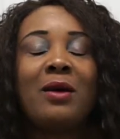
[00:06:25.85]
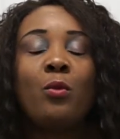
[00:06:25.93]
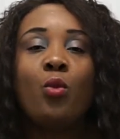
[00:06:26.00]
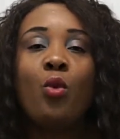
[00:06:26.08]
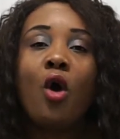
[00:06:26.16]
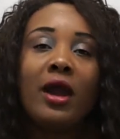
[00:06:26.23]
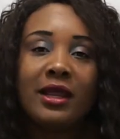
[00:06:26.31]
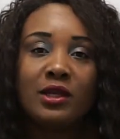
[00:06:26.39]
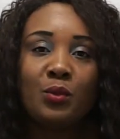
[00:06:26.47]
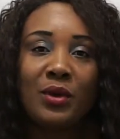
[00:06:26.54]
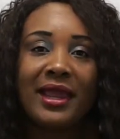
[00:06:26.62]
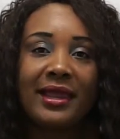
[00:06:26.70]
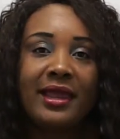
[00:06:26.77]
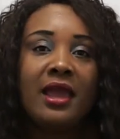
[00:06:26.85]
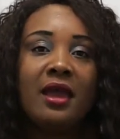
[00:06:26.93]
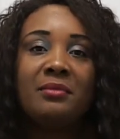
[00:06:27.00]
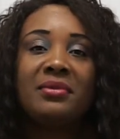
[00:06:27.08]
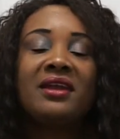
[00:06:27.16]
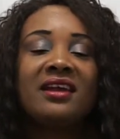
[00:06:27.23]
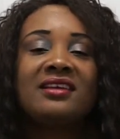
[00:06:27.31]
I'm walking away
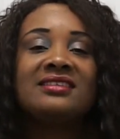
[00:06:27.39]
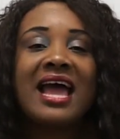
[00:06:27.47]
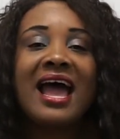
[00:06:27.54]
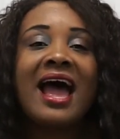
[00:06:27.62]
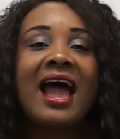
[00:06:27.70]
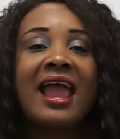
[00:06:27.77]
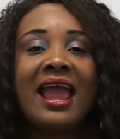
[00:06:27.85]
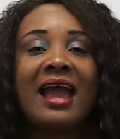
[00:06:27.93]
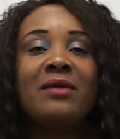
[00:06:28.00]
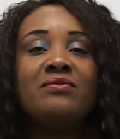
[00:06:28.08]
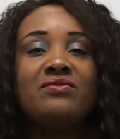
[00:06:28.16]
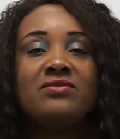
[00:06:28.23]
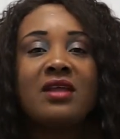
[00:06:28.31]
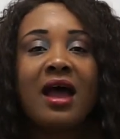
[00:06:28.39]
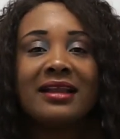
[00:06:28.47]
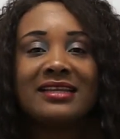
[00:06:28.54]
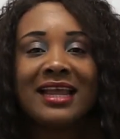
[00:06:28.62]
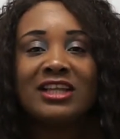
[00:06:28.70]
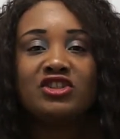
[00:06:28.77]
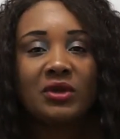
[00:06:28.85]
because I am not
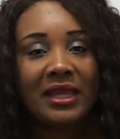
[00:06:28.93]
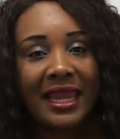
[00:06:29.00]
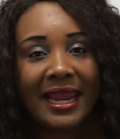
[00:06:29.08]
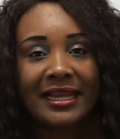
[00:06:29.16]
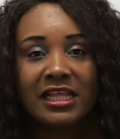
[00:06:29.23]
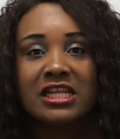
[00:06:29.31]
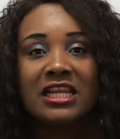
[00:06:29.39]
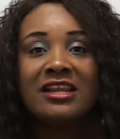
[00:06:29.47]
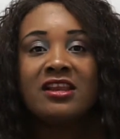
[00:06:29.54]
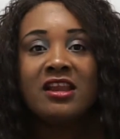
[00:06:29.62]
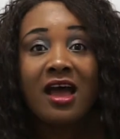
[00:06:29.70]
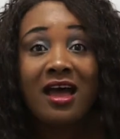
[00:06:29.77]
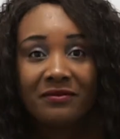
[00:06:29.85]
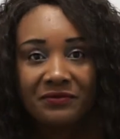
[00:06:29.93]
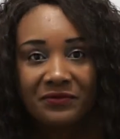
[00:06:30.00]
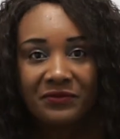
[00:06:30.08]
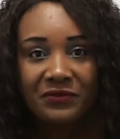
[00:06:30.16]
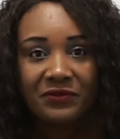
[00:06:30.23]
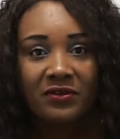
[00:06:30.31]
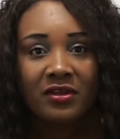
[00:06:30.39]
educated enough